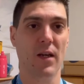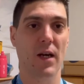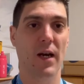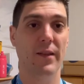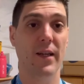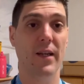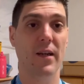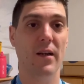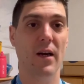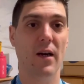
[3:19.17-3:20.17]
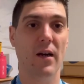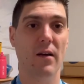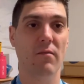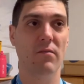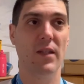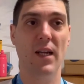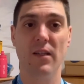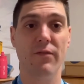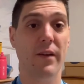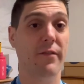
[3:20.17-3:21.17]
And then the last
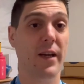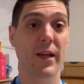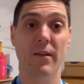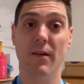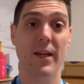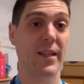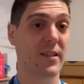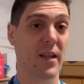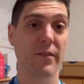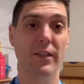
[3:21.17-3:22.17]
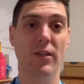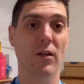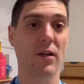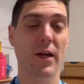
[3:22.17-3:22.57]
5k I just gave it all.